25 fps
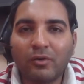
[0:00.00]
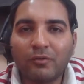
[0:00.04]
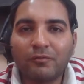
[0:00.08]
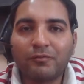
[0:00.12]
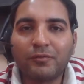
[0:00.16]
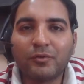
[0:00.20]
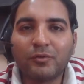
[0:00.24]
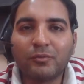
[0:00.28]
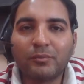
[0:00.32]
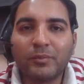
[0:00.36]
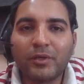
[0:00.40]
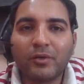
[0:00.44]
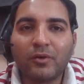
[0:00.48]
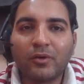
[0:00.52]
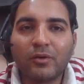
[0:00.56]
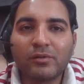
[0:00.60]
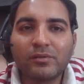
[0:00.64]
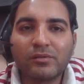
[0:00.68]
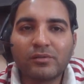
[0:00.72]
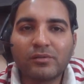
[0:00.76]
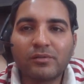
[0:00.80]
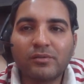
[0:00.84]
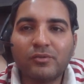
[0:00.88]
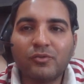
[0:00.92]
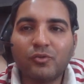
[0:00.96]
of you
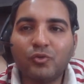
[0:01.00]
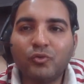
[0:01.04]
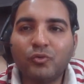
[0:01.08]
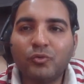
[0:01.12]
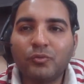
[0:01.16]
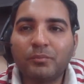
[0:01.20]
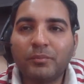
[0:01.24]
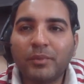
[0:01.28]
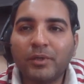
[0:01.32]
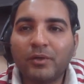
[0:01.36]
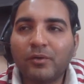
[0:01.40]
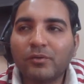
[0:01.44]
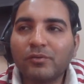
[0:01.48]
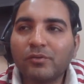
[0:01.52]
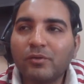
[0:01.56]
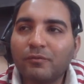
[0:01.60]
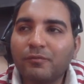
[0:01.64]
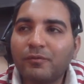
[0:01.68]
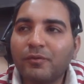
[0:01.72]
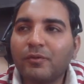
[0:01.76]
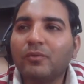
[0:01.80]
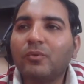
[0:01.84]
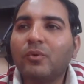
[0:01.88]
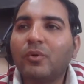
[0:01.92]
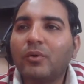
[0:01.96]
because you because of
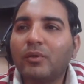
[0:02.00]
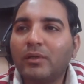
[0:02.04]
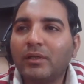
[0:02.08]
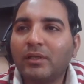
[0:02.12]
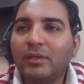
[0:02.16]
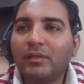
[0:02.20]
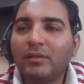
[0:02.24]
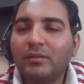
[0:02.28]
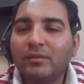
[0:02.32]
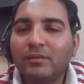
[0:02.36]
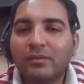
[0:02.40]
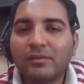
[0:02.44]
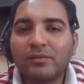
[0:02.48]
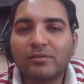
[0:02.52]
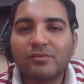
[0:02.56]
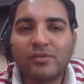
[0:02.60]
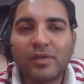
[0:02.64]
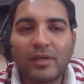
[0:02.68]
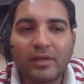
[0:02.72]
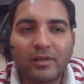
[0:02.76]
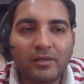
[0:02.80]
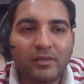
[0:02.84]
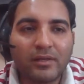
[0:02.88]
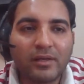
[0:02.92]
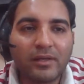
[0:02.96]
you only this
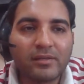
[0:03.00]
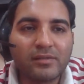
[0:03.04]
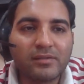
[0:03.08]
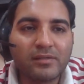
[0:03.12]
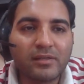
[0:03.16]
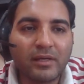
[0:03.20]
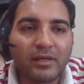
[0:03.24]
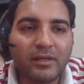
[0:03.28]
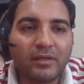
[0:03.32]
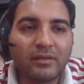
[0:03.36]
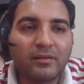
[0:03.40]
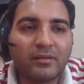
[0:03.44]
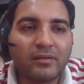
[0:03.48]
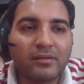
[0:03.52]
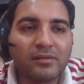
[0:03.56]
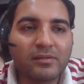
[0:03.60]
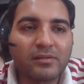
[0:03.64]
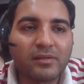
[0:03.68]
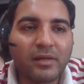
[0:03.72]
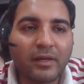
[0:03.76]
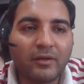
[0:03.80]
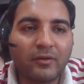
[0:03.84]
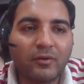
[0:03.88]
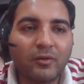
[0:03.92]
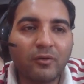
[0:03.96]
channel has gained this
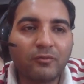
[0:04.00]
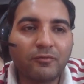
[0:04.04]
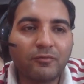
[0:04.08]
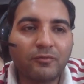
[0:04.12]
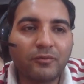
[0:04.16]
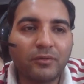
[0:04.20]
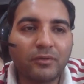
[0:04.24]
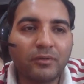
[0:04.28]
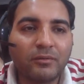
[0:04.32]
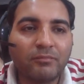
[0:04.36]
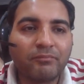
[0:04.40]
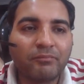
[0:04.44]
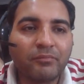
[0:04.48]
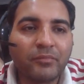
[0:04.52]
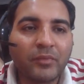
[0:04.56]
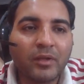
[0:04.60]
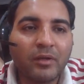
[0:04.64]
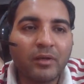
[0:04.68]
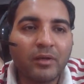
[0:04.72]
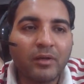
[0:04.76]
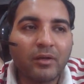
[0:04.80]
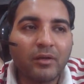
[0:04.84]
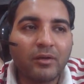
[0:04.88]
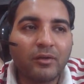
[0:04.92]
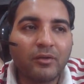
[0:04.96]
kind of uh,
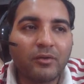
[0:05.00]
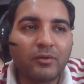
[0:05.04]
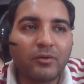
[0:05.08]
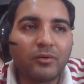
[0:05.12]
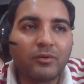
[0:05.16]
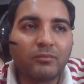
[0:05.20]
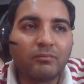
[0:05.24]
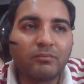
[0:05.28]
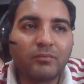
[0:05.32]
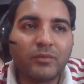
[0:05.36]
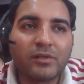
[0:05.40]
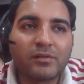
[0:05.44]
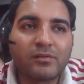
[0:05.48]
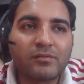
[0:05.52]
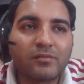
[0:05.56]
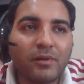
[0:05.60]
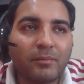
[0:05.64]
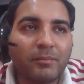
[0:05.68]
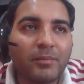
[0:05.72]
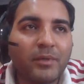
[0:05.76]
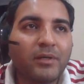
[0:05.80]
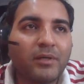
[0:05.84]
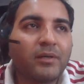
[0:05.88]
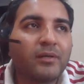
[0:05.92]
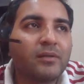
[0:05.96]
you know this
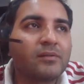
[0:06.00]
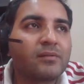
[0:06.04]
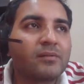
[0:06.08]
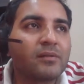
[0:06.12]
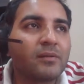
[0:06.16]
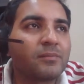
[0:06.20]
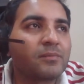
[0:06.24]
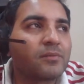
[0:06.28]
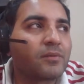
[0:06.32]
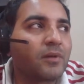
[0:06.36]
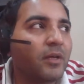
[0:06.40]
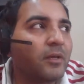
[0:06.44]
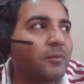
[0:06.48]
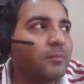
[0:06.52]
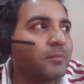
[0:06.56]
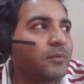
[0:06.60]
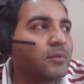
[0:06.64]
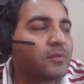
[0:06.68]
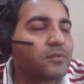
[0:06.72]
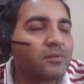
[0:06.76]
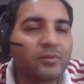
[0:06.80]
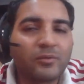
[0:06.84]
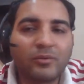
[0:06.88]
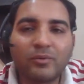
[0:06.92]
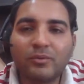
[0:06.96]
tremendous
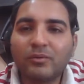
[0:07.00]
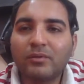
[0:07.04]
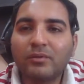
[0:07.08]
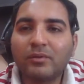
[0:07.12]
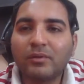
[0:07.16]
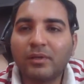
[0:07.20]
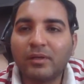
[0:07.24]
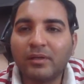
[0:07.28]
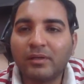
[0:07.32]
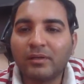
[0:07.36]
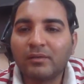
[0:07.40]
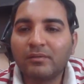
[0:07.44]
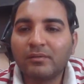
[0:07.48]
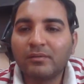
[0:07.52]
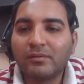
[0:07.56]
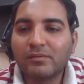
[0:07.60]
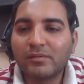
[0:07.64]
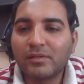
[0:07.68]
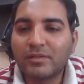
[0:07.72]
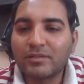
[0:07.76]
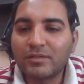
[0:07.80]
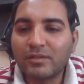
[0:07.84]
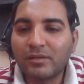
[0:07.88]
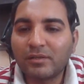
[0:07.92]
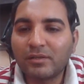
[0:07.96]
subscribers growth in
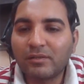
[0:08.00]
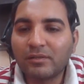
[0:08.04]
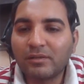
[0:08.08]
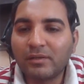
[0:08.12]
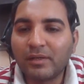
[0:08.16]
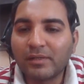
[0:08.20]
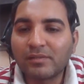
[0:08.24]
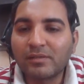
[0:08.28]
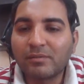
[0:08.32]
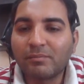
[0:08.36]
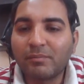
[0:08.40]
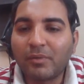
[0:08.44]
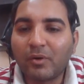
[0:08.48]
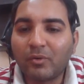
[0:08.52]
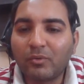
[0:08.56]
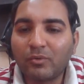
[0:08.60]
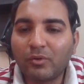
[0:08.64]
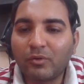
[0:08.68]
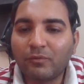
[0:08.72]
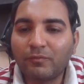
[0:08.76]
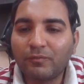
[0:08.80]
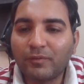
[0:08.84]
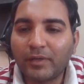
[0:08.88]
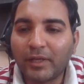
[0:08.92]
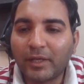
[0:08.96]
such a less amount
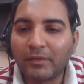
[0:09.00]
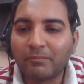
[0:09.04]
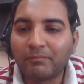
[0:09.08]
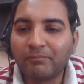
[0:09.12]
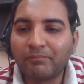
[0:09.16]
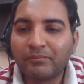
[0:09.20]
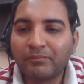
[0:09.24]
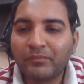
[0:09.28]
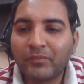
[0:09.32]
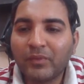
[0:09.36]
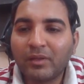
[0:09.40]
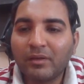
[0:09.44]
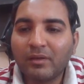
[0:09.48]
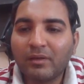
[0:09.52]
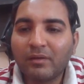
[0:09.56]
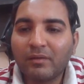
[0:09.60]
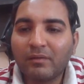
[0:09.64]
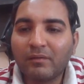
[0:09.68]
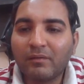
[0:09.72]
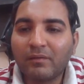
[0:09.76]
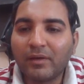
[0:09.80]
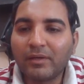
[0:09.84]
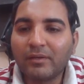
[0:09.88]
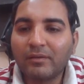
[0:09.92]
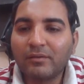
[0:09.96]
of time
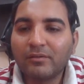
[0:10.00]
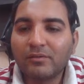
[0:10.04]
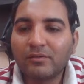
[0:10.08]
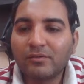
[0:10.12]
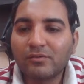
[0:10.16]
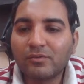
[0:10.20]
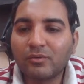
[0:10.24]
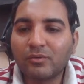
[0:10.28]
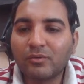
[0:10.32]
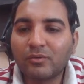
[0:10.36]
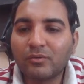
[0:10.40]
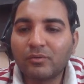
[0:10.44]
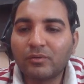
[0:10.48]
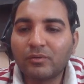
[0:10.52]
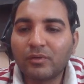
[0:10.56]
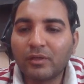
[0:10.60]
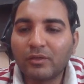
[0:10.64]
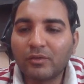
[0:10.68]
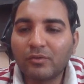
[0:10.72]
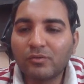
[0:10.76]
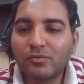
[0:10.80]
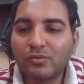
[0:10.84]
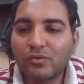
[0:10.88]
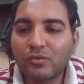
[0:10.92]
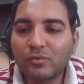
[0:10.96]
right so
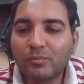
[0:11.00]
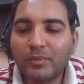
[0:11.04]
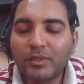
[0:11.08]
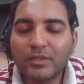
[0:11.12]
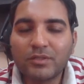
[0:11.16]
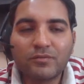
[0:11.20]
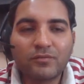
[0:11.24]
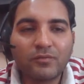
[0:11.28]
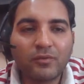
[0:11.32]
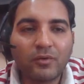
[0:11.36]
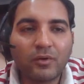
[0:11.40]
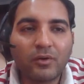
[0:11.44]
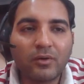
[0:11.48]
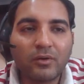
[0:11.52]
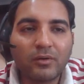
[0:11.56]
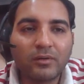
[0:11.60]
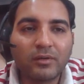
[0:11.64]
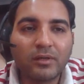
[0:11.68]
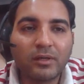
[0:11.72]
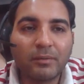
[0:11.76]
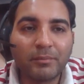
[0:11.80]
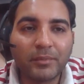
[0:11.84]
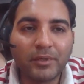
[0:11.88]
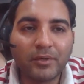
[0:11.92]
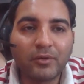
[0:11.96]
thank you so much for
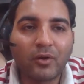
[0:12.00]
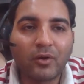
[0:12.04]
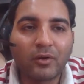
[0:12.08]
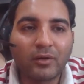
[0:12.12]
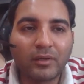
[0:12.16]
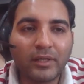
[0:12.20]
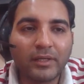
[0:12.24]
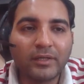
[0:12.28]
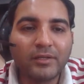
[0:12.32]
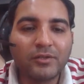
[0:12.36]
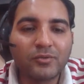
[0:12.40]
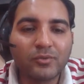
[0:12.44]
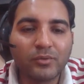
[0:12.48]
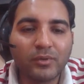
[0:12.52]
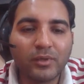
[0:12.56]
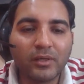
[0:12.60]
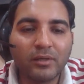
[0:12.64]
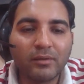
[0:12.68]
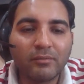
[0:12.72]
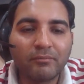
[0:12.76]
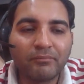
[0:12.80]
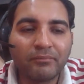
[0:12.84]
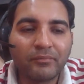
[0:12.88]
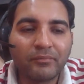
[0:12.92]
coming online today